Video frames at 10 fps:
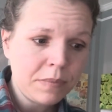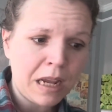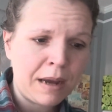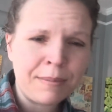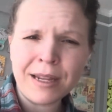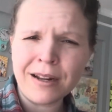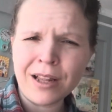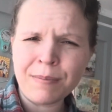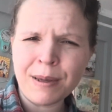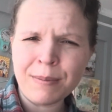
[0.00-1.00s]
I mean, a
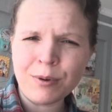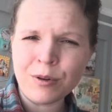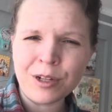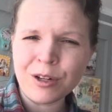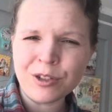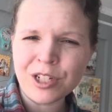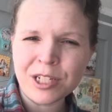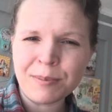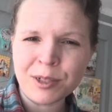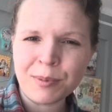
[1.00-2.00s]
lot of people,
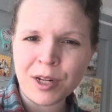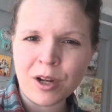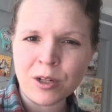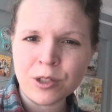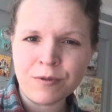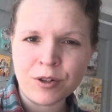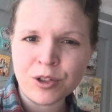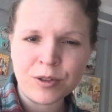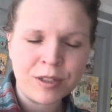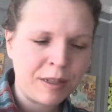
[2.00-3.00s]
Shakespeare's pretty
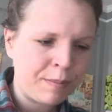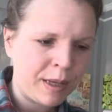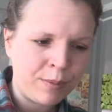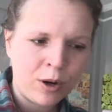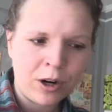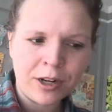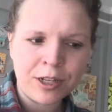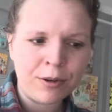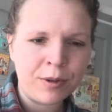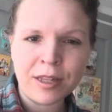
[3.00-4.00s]
controversial. Some people
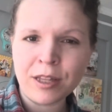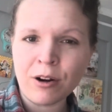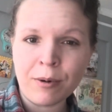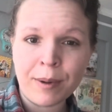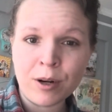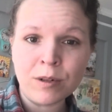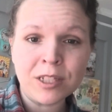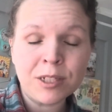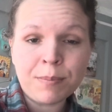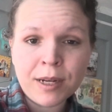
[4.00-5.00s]
argue that there are better
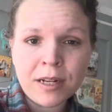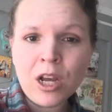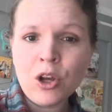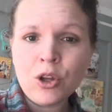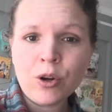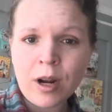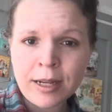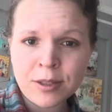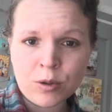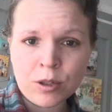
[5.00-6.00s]
ones, but you're high
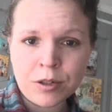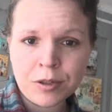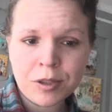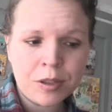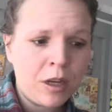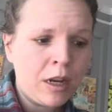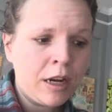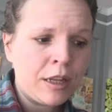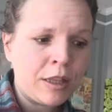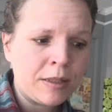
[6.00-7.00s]
schoolers.
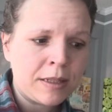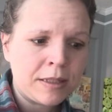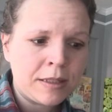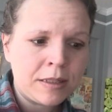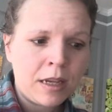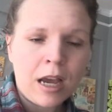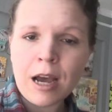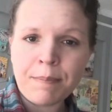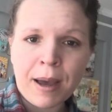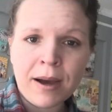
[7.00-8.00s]
This is
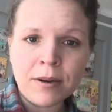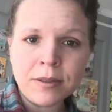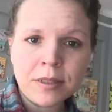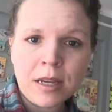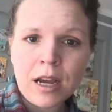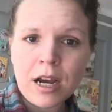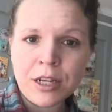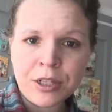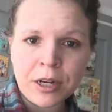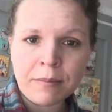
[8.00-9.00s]
about a
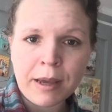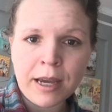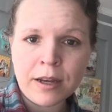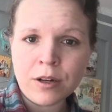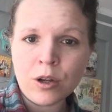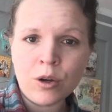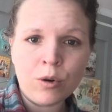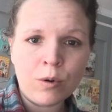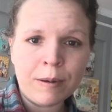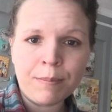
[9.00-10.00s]
young man
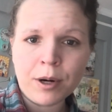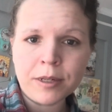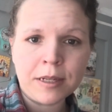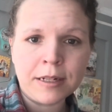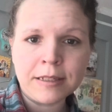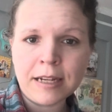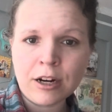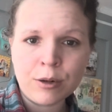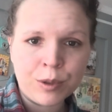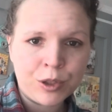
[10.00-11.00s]
who embarks on a
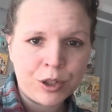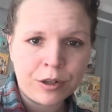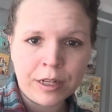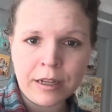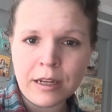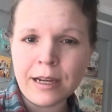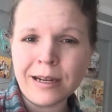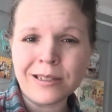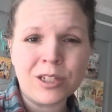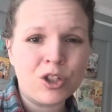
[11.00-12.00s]
terrible journey, and
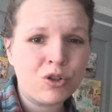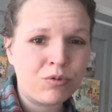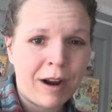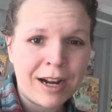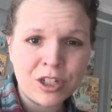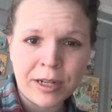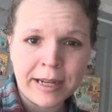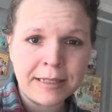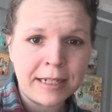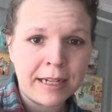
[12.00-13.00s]
it's a tragic
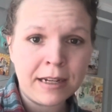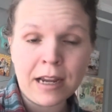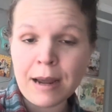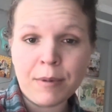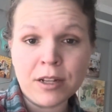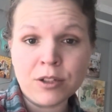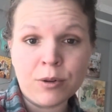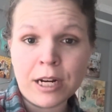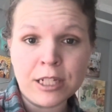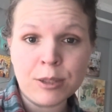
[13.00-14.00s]
ending. I'm not
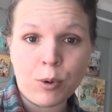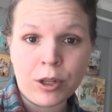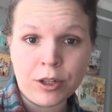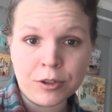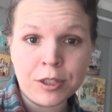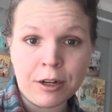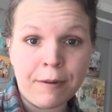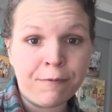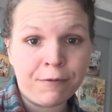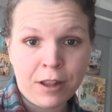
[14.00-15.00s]
doing any spoilers here.
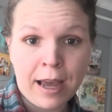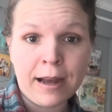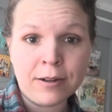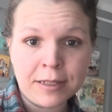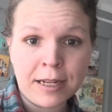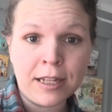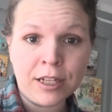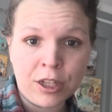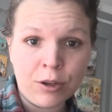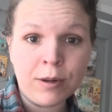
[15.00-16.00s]
I'm flat out
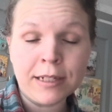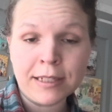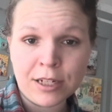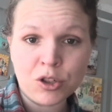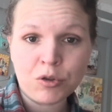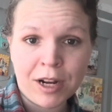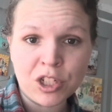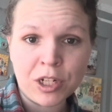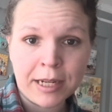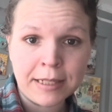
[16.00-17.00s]
telling you it's a
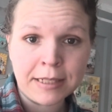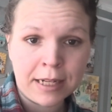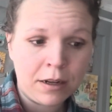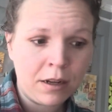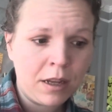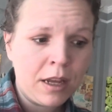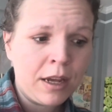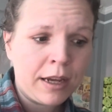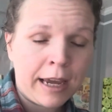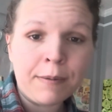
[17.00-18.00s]
tragic ending,
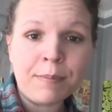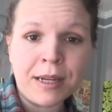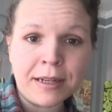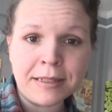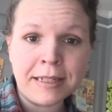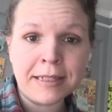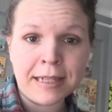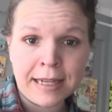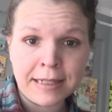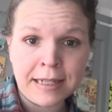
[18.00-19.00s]
okay? Because this
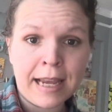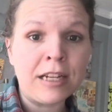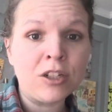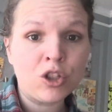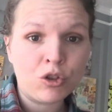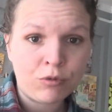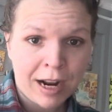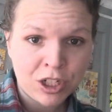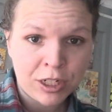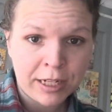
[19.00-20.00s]
is a
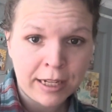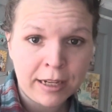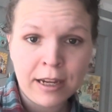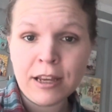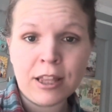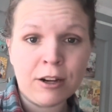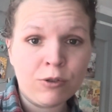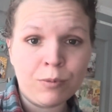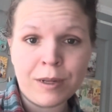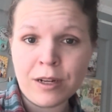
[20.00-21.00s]
tragedy. There
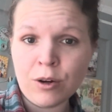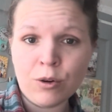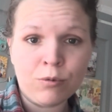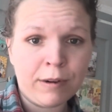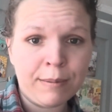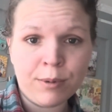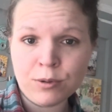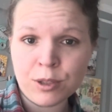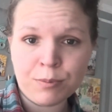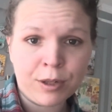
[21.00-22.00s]
will be no rainbow
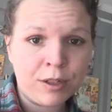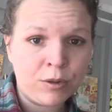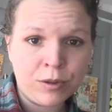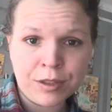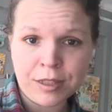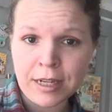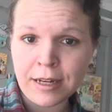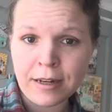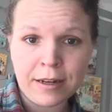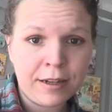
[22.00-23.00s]
sprinkles
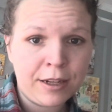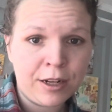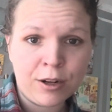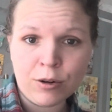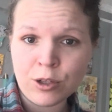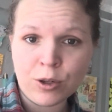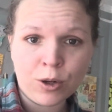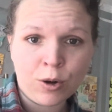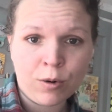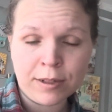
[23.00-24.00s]
and,
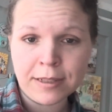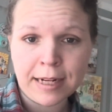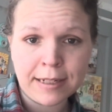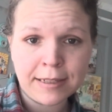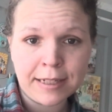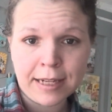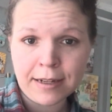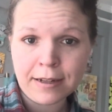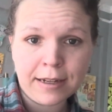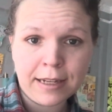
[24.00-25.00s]
unicorns dancing
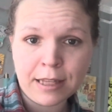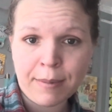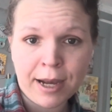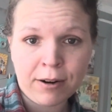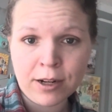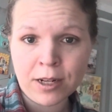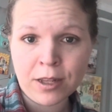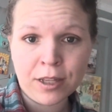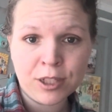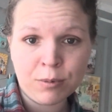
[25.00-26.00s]
in the background on
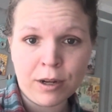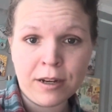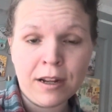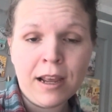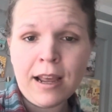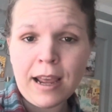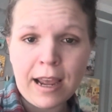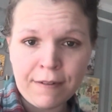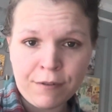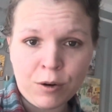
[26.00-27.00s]
this one.
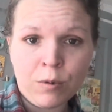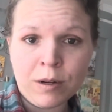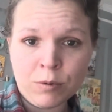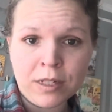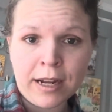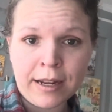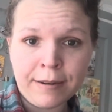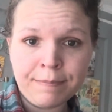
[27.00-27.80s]
Everyone will die.